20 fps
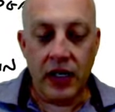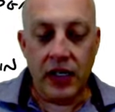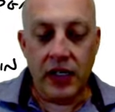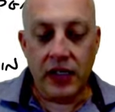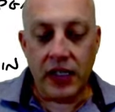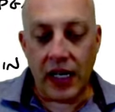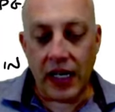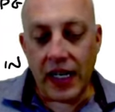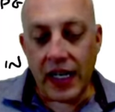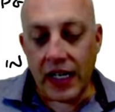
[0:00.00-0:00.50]

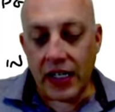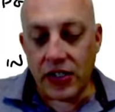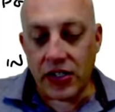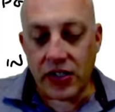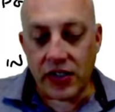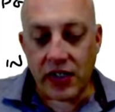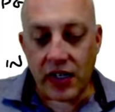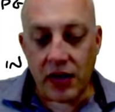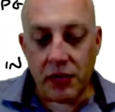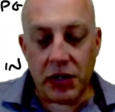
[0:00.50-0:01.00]
kh is
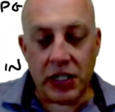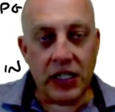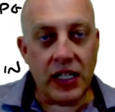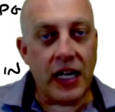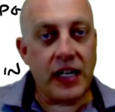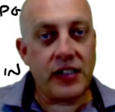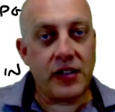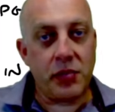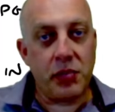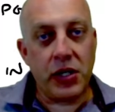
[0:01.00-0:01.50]
going to be
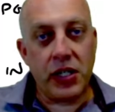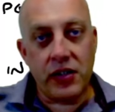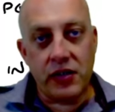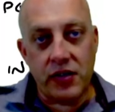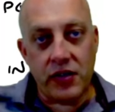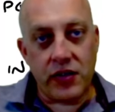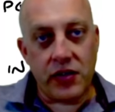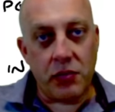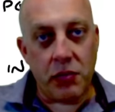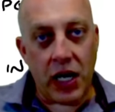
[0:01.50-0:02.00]
less because
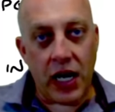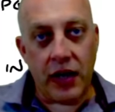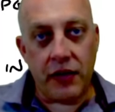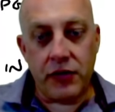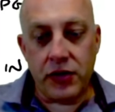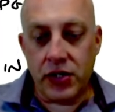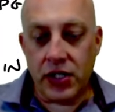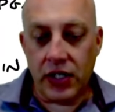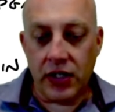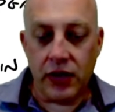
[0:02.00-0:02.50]
there's some
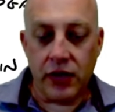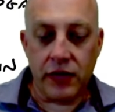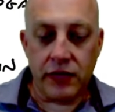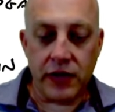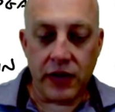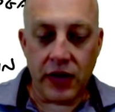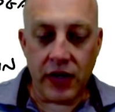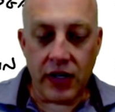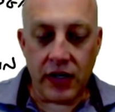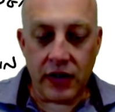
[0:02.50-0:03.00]
averaging over
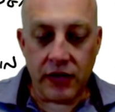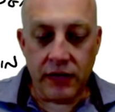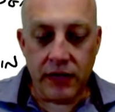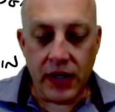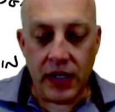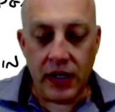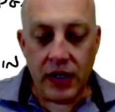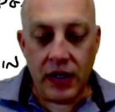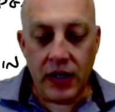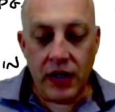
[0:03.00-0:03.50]
the
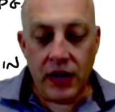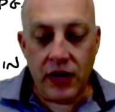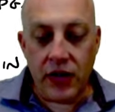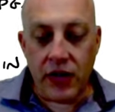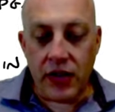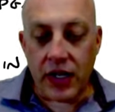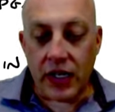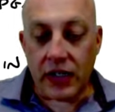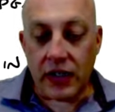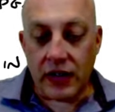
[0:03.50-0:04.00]

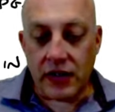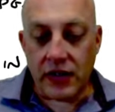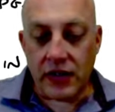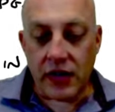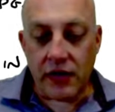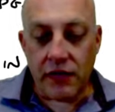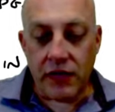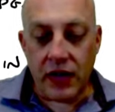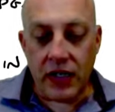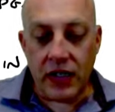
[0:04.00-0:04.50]
thickness of
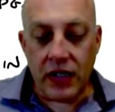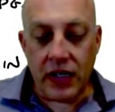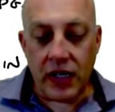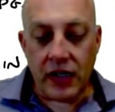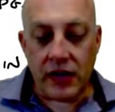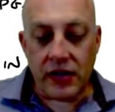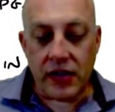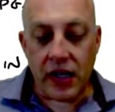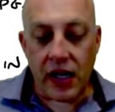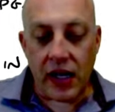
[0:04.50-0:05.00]
the
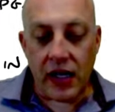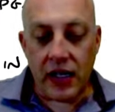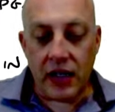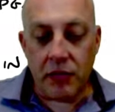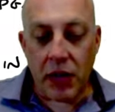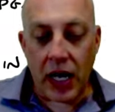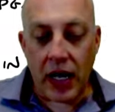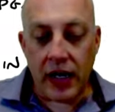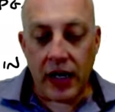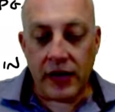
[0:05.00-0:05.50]
sliding
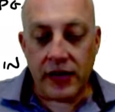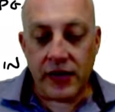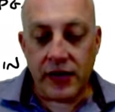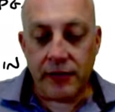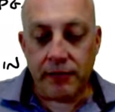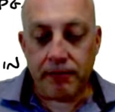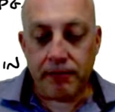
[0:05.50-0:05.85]
mass.